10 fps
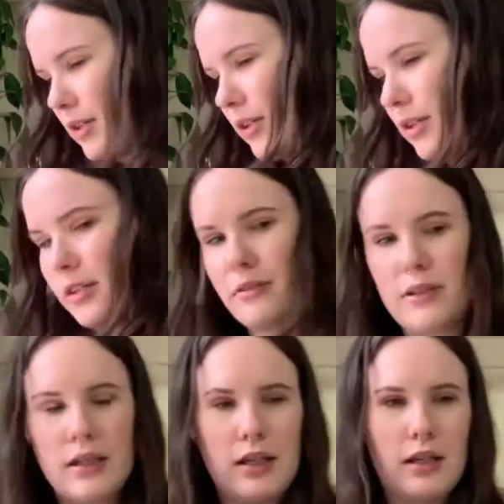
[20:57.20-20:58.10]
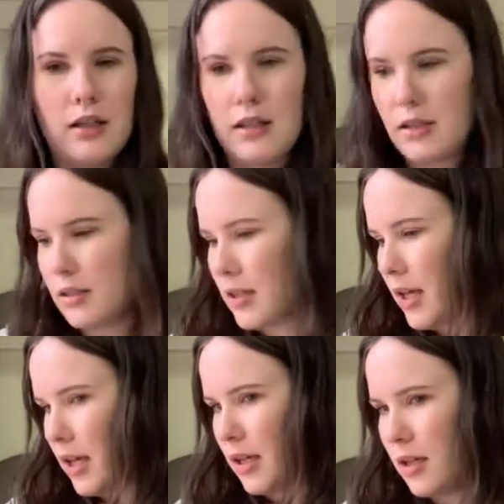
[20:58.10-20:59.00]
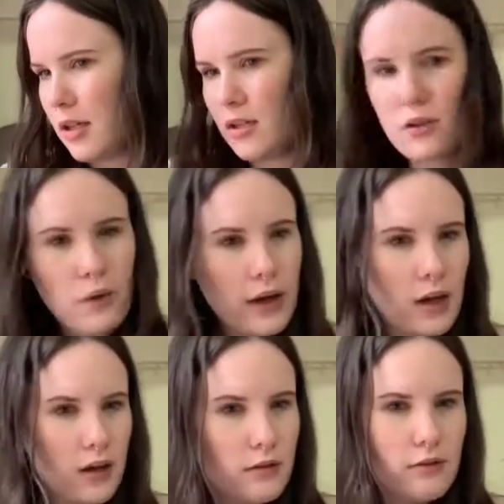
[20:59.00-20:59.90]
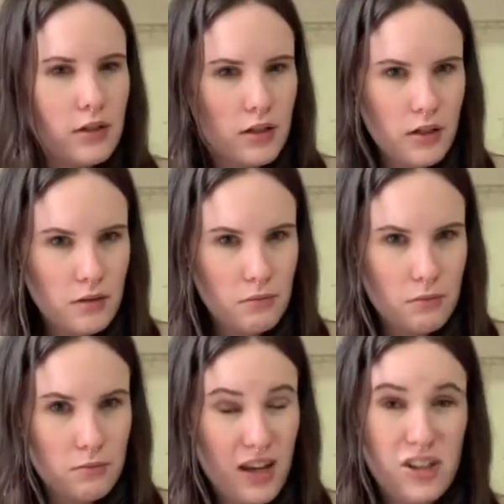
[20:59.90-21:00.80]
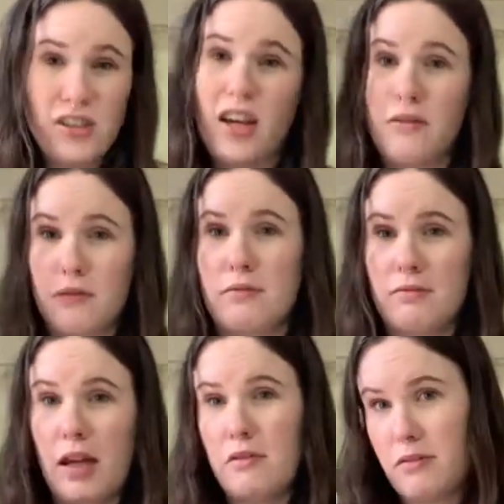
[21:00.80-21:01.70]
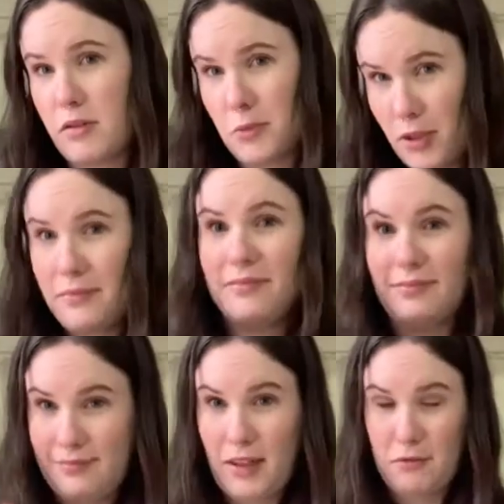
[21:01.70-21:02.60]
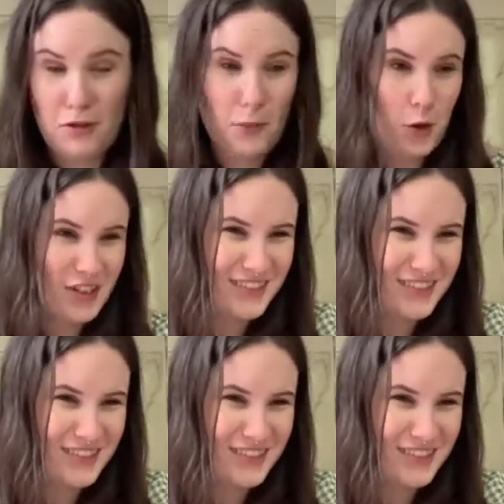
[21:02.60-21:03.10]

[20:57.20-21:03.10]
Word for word: Alrighty that. No, I have another. Actually, I have a, I have a few more. I have a few more.